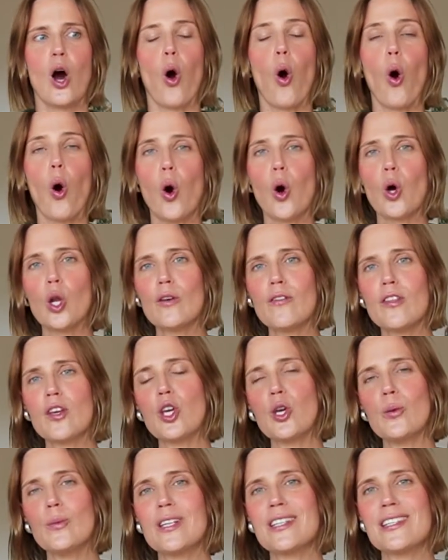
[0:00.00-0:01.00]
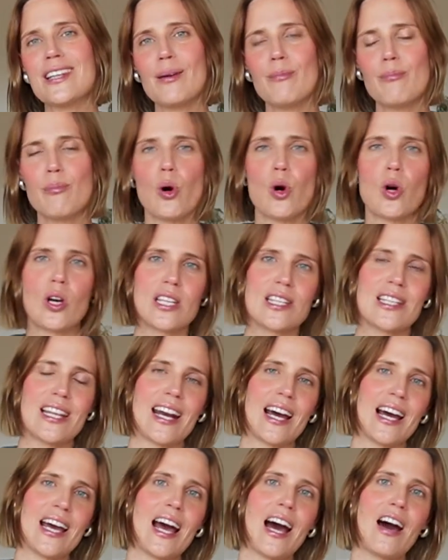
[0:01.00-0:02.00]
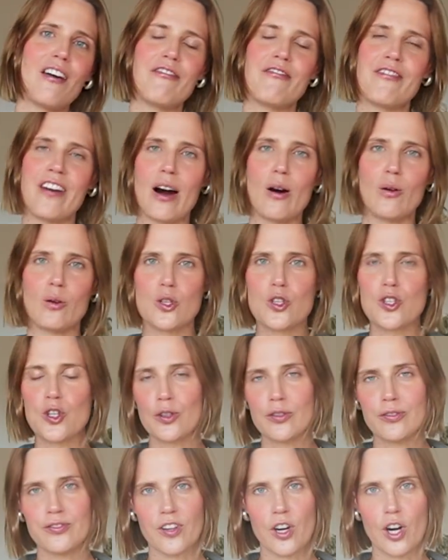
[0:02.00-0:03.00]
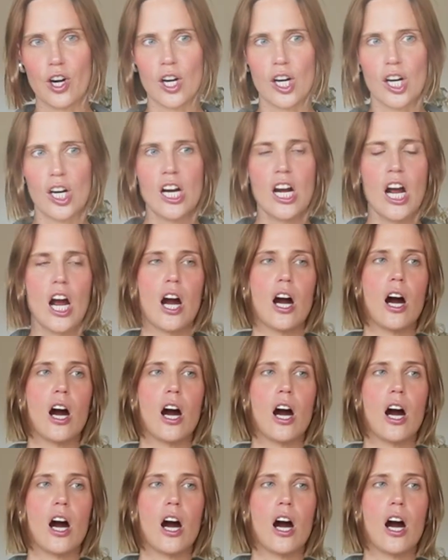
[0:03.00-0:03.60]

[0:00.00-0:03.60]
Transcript: all of the human design books that I have found so far